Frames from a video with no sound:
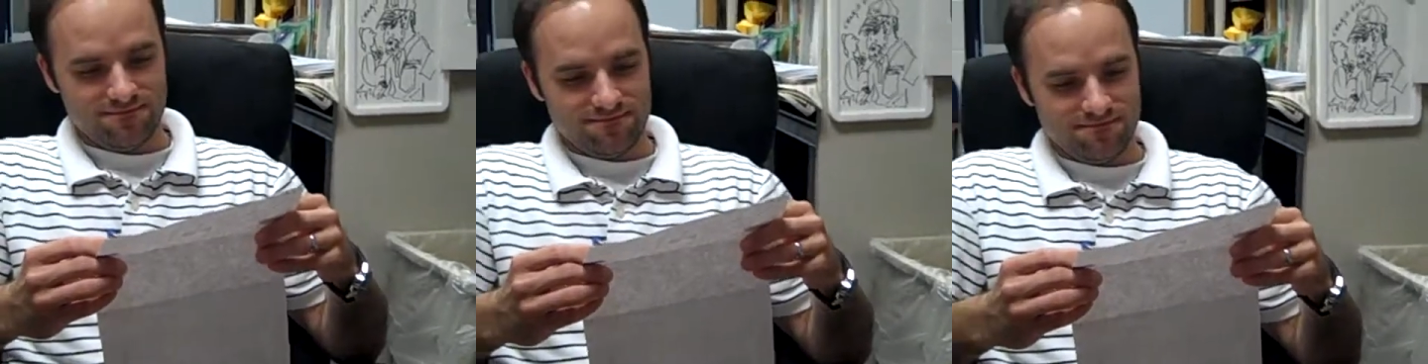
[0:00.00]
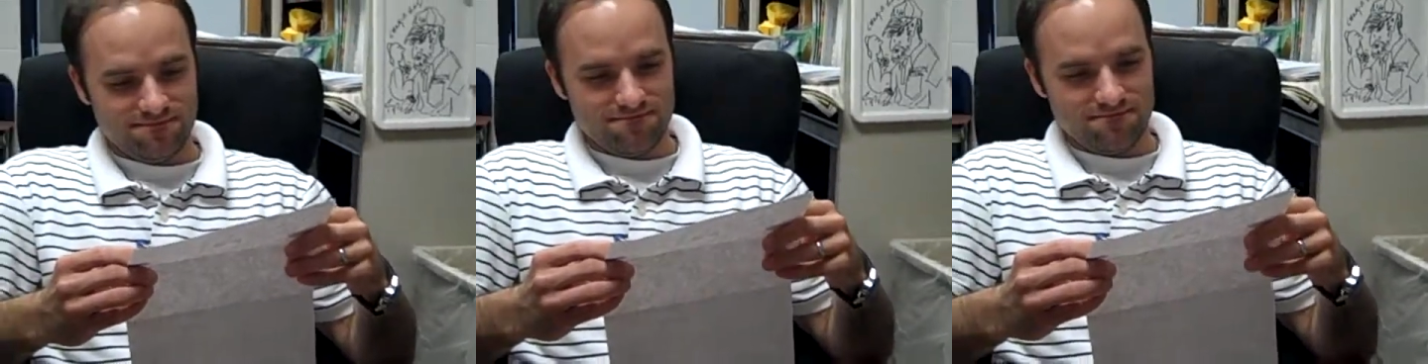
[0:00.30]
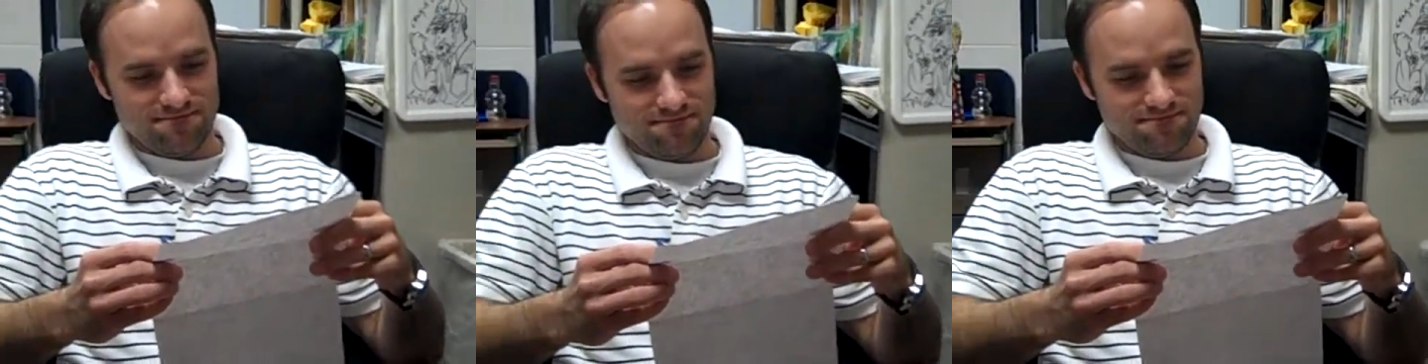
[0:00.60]
And
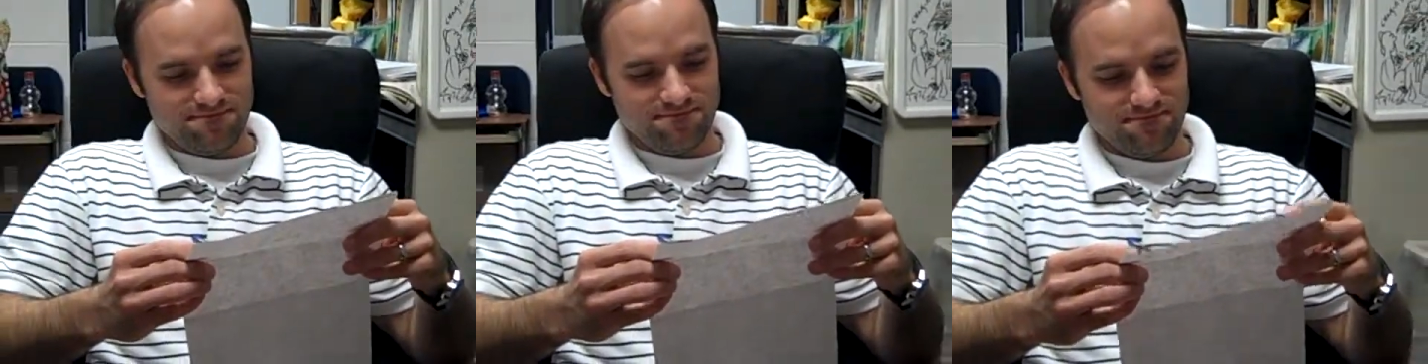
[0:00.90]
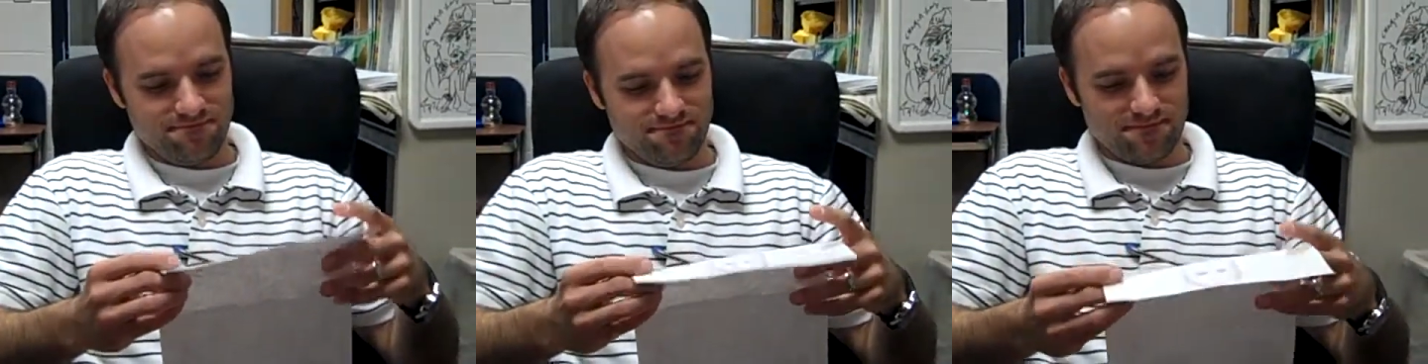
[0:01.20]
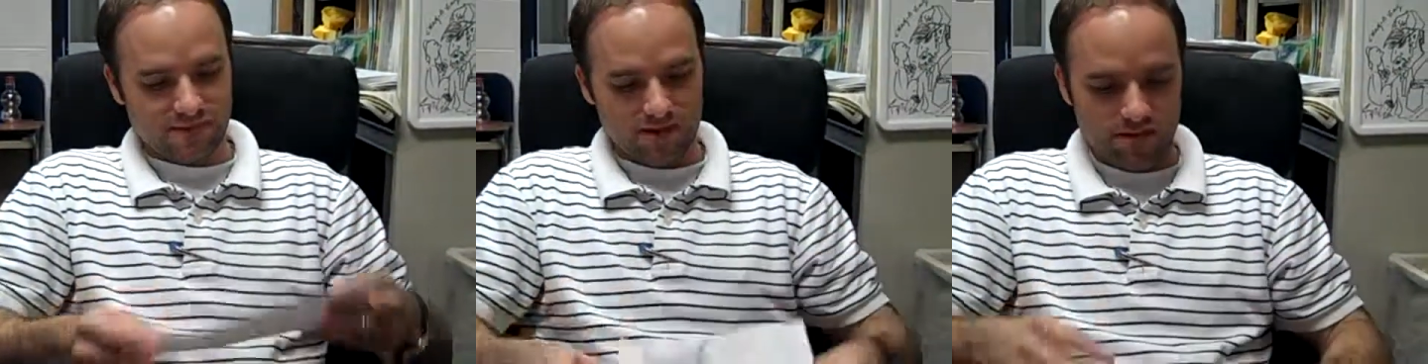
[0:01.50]
what's
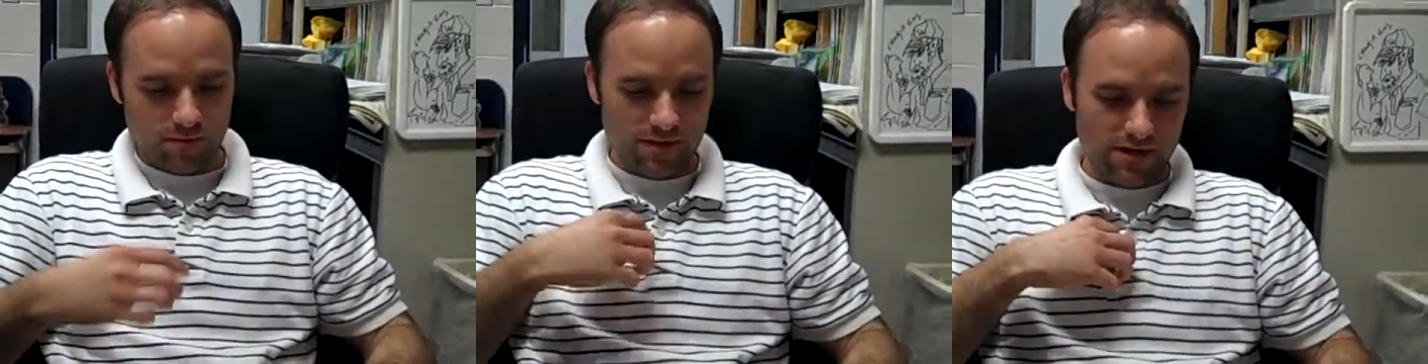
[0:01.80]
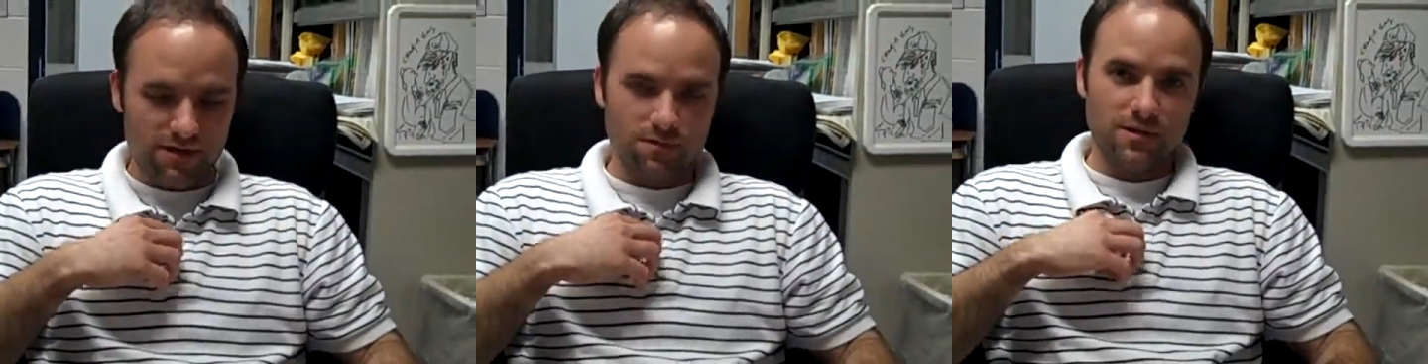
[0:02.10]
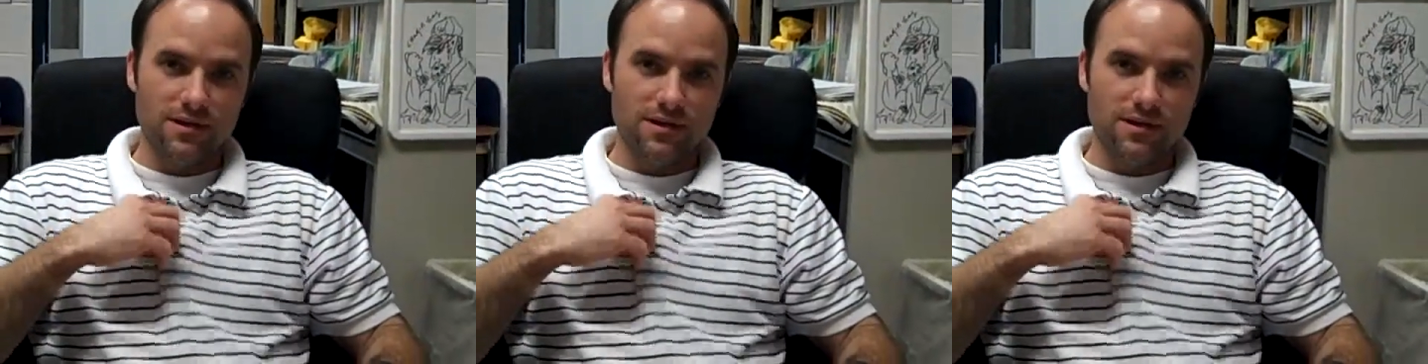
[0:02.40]
the countdown now?